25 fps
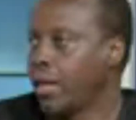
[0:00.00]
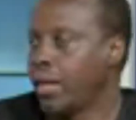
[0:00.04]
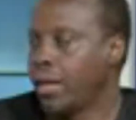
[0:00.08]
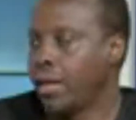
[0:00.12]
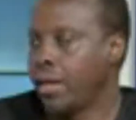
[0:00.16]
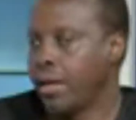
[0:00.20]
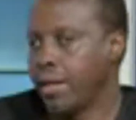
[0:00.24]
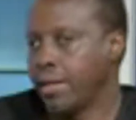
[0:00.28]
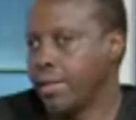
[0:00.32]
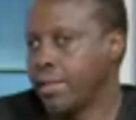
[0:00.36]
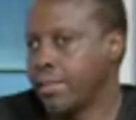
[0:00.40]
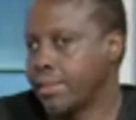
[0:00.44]

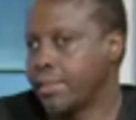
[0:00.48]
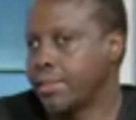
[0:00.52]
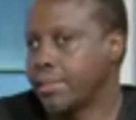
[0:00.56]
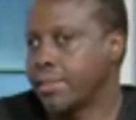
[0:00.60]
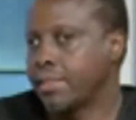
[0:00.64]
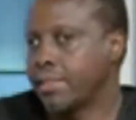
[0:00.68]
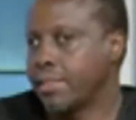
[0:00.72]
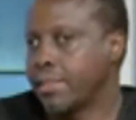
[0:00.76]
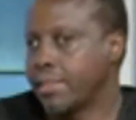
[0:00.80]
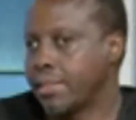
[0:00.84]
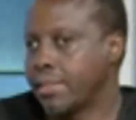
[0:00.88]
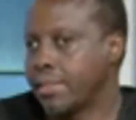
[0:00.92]
And
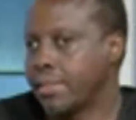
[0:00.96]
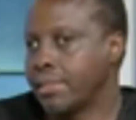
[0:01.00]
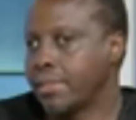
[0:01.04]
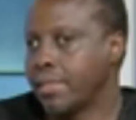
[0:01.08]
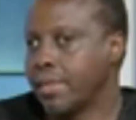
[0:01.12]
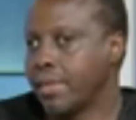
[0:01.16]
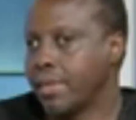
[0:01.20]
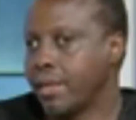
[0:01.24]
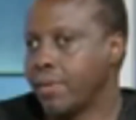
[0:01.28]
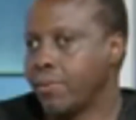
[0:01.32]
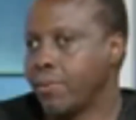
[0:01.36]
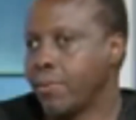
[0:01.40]
this is
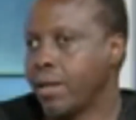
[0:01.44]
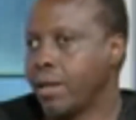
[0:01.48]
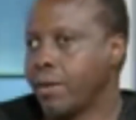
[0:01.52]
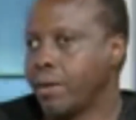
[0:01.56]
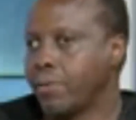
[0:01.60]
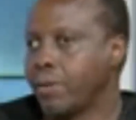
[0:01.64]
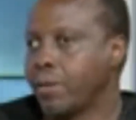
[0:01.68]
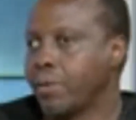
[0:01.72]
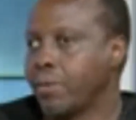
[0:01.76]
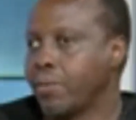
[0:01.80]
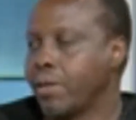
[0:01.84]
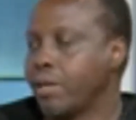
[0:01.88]
where
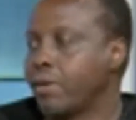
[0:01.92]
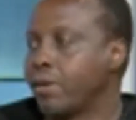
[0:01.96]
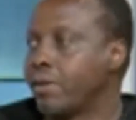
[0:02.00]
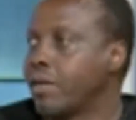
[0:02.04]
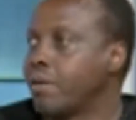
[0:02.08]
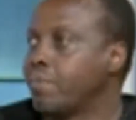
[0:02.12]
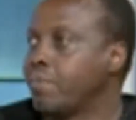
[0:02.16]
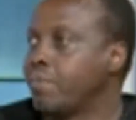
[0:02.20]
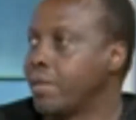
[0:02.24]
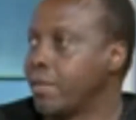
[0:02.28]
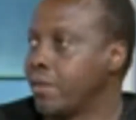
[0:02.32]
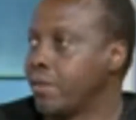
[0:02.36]
we are
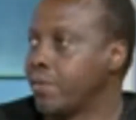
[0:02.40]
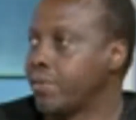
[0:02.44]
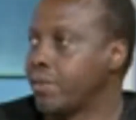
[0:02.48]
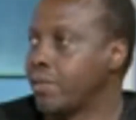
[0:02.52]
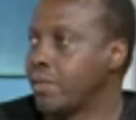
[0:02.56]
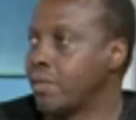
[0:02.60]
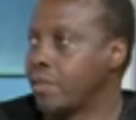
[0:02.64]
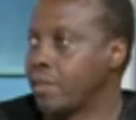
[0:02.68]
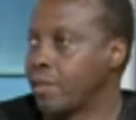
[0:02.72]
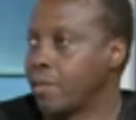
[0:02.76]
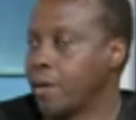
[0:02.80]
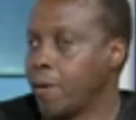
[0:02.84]
really
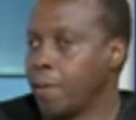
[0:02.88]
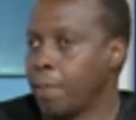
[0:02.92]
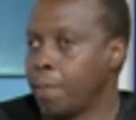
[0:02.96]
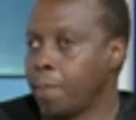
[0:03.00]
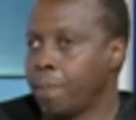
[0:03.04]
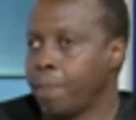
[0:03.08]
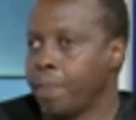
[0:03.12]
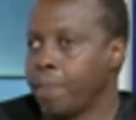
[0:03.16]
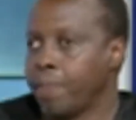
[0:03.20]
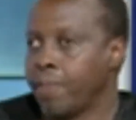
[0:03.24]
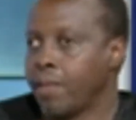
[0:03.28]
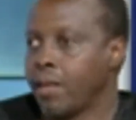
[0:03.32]
benefiting now.
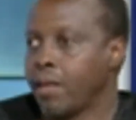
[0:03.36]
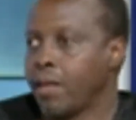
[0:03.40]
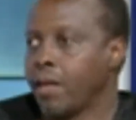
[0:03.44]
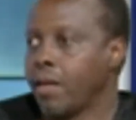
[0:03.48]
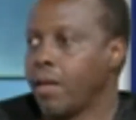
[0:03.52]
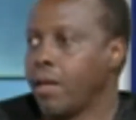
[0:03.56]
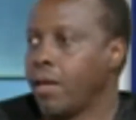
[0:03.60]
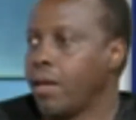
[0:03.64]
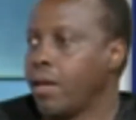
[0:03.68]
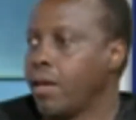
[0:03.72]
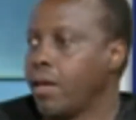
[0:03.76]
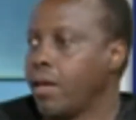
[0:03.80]

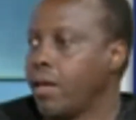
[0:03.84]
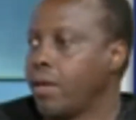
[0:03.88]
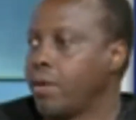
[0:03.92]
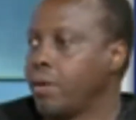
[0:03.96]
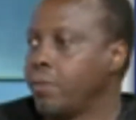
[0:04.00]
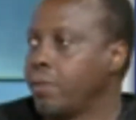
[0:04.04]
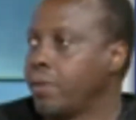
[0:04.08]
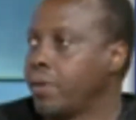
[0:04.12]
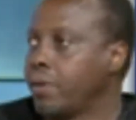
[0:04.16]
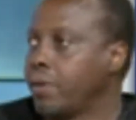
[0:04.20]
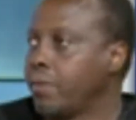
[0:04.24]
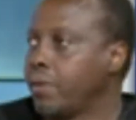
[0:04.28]
And
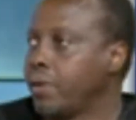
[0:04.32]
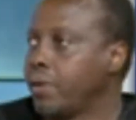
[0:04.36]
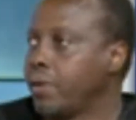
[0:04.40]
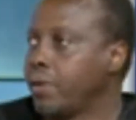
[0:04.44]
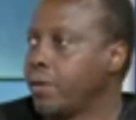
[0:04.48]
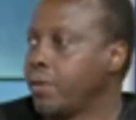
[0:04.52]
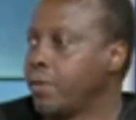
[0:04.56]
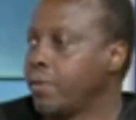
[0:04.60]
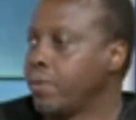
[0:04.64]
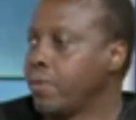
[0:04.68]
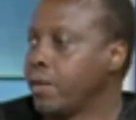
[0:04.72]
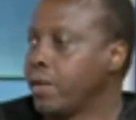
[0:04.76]

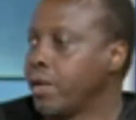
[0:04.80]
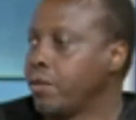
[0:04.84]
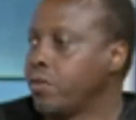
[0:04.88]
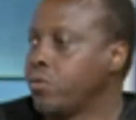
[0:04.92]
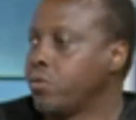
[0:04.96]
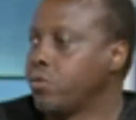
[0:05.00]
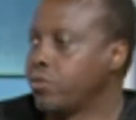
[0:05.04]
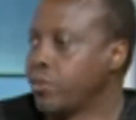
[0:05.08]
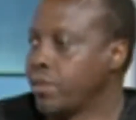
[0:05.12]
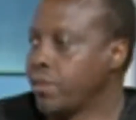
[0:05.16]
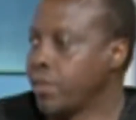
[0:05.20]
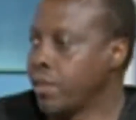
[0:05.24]
we are
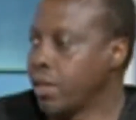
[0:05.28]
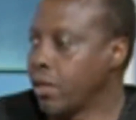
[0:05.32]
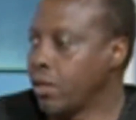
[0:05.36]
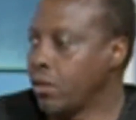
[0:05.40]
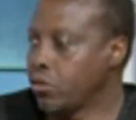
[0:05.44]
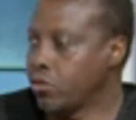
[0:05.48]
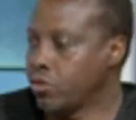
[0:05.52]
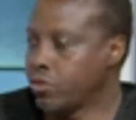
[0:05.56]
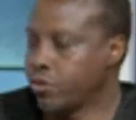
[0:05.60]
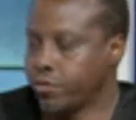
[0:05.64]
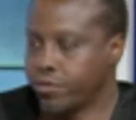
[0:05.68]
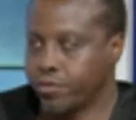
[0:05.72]
using a
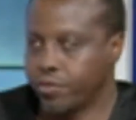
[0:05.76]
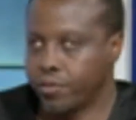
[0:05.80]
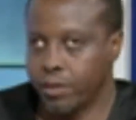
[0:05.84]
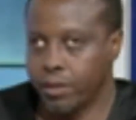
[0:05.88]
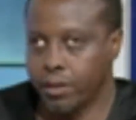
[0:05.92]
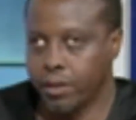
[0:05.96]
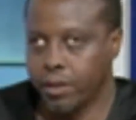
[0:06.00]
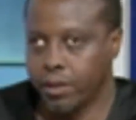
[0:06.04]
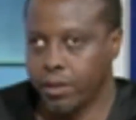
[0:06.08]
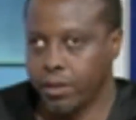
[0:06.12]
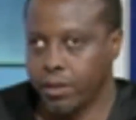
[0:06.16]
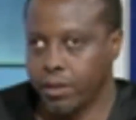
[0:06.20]
lot of
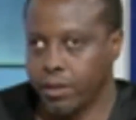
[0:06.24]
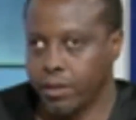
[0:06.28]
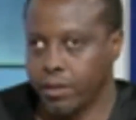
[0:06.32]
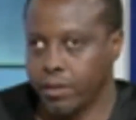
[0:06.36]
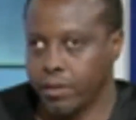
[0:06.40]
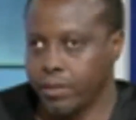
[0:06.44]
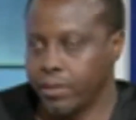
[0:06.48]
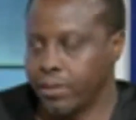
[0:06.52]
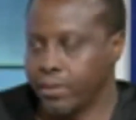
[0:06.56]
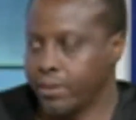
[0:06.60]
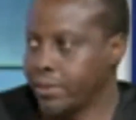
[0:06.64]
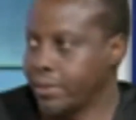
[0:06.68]

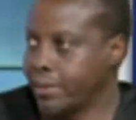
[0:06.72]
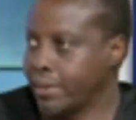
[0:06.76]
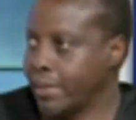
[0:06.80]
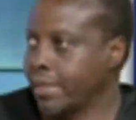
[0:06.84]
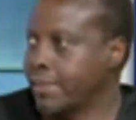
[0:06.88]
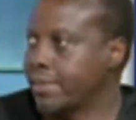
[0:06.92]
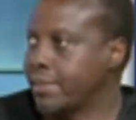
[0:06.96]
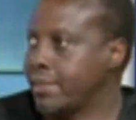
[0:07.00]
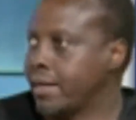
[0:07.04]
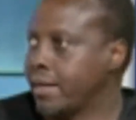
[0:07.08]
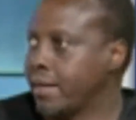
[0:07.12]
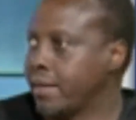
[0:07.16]

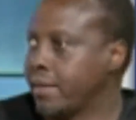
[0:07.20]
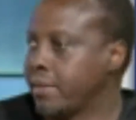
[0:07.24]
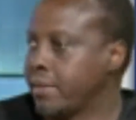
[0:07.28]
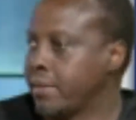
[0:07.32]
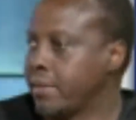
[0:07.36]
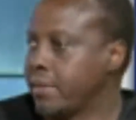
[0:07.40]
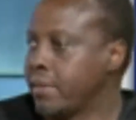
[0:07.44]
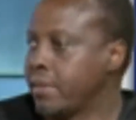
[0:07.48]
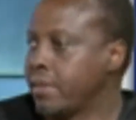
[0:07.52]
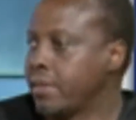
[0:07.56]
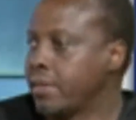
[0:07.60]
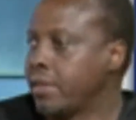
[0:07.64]
data
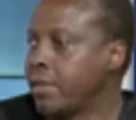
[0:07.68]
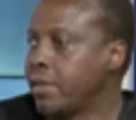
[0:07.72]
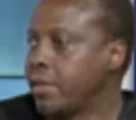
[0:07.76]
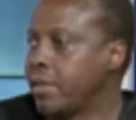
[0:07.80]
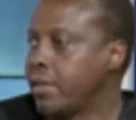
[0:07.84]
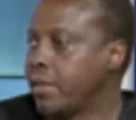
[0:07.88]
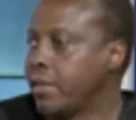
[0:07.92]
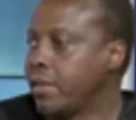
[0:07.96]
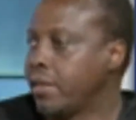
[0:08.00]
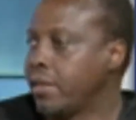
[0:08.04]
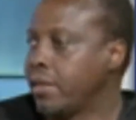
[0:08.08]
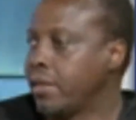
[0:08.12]

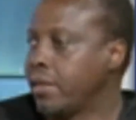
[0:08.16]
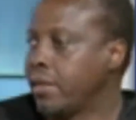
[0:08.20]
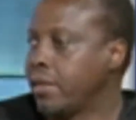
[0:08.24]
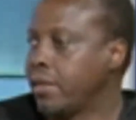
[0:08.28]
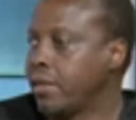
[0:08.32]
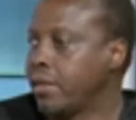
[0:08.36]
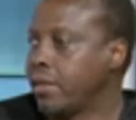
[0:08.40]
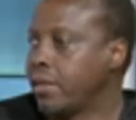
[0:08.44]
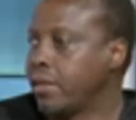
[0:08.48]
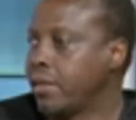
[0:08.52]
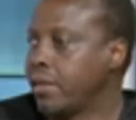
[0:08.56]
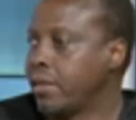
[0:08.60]

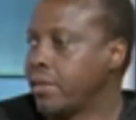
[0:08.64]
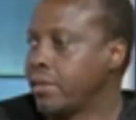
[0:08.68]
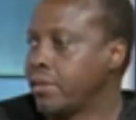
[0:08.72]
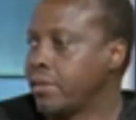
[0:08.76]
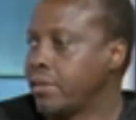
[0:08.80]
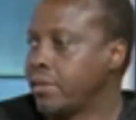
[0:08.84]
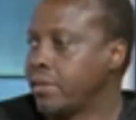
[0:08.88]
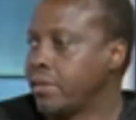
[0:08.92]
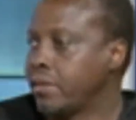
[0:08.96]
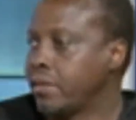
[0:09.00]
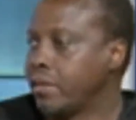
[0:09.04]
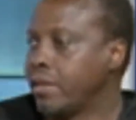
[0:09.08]

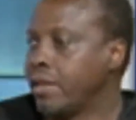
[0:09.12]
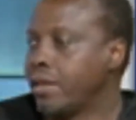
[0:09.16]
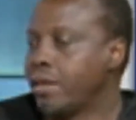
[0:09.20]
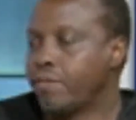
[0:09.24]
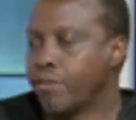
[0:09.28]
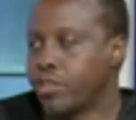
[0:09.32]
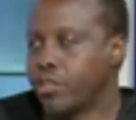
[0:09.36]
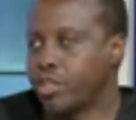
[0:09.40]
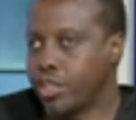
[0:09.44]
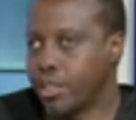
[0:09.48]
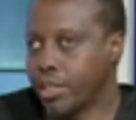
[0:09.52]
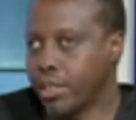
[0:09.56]
and
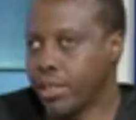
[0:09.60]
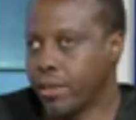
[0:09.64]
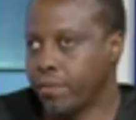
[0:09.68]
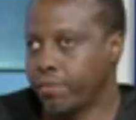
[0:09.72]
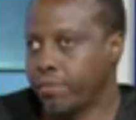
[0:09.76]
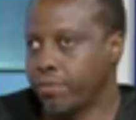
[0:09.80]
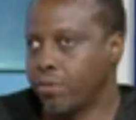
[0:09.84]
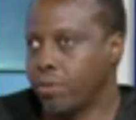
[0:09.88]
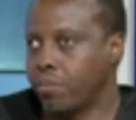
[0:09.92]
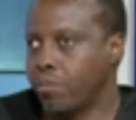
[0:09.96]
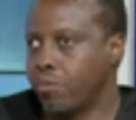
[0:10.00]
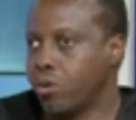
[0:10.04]
leveraging
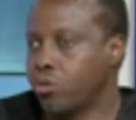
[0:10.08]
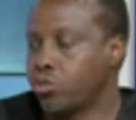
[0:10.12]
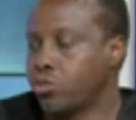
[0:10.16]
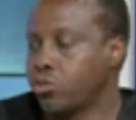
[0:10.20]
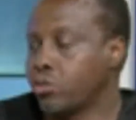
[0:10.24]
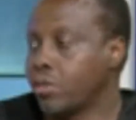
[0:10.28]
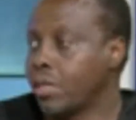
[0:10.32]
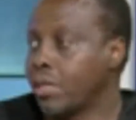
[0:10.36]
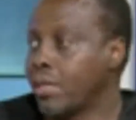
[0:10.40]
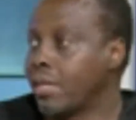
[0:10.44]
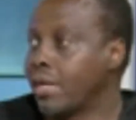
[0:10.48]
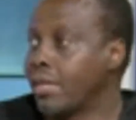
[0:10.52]
from
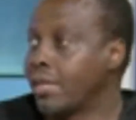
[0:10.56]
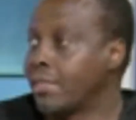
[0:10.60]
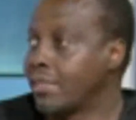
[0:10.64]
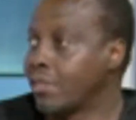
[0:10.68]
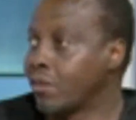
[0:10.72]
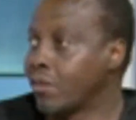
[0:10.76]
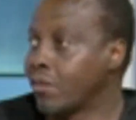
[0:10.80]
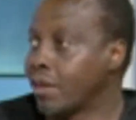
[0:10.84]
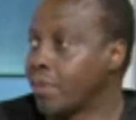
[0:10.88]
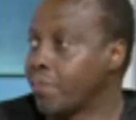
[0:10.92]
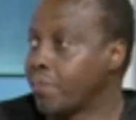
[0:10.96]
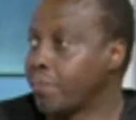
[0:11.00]
also the
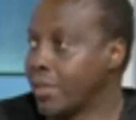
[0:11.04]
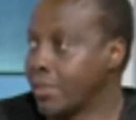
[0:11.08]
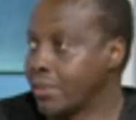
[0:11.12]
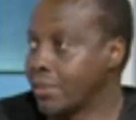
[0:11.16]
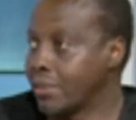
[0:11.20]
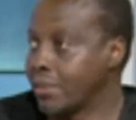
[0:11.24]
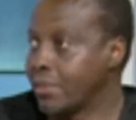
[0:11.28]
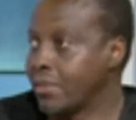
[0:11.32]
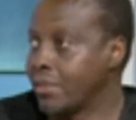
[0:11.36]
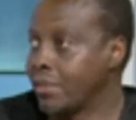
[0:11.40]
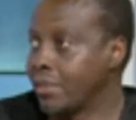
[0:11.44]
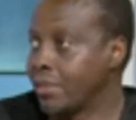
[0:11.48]
analytical
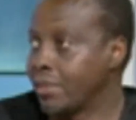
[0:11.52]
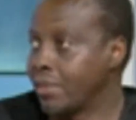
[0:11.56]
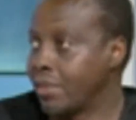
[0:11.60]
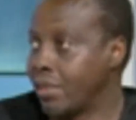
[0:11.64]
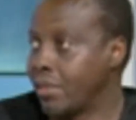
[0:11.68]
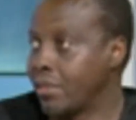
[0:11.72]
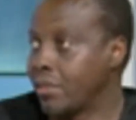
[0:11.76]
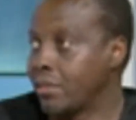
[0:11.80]
capacity that